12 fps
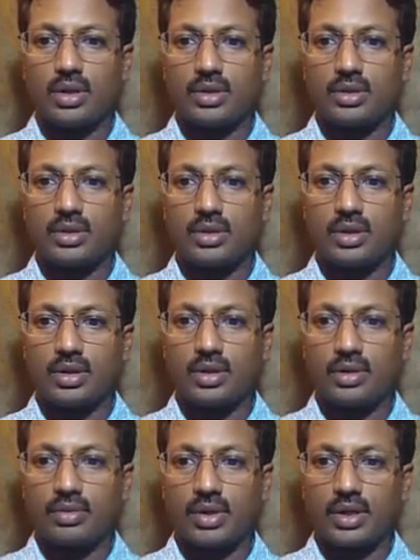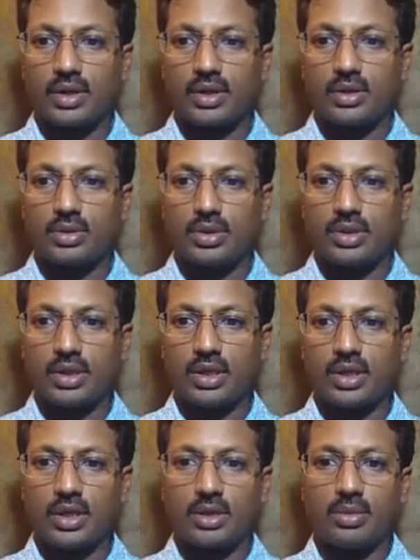That is, we can reduce
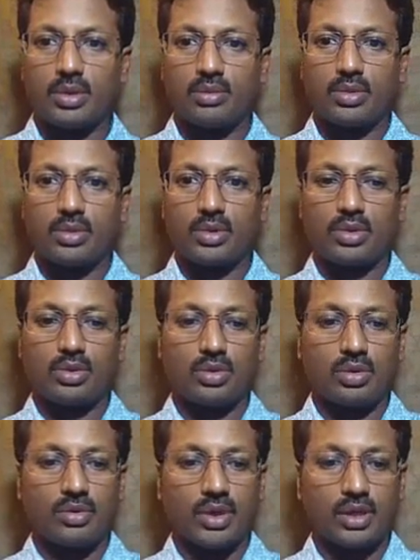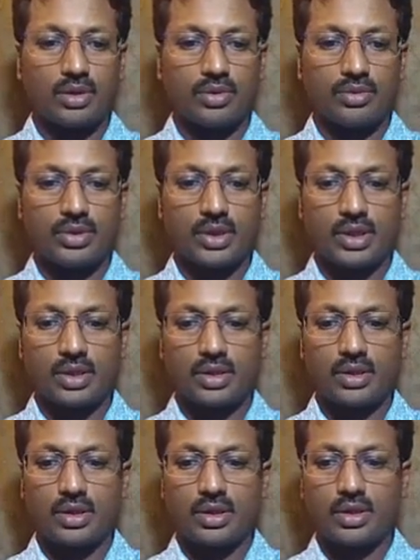this 100 mm to a value of
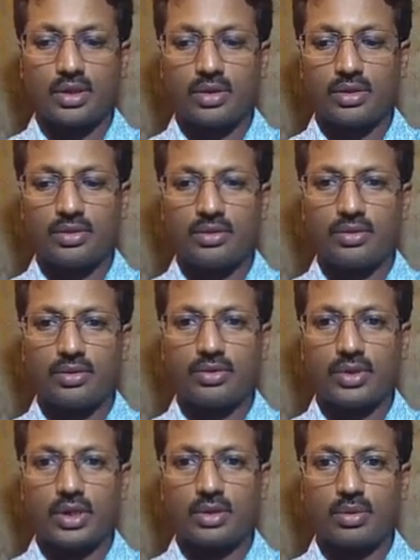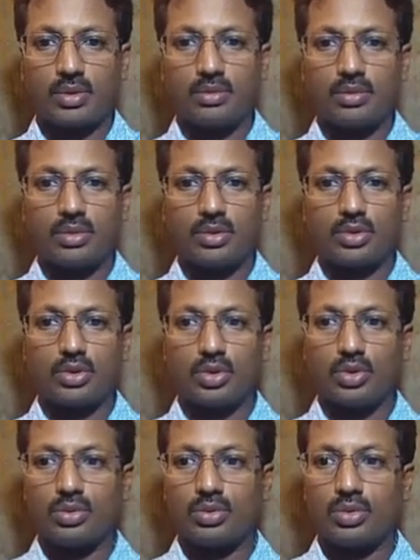say 50 mm and
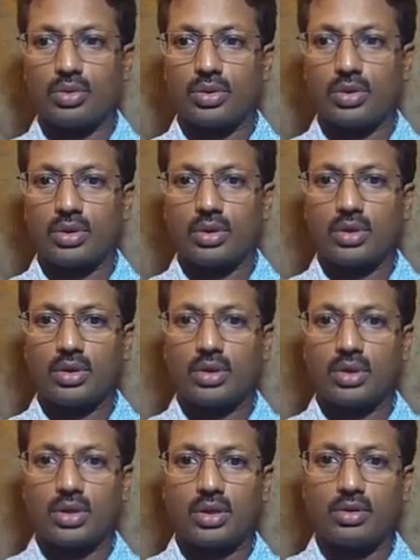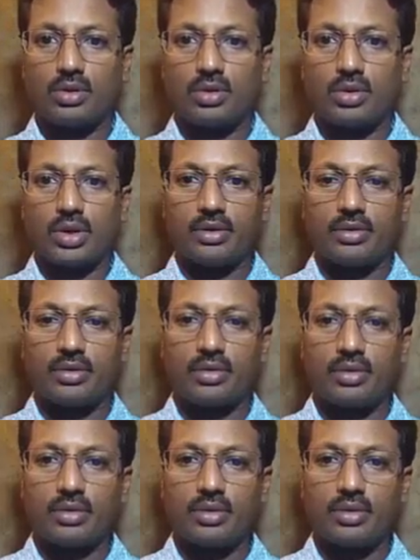so be okay.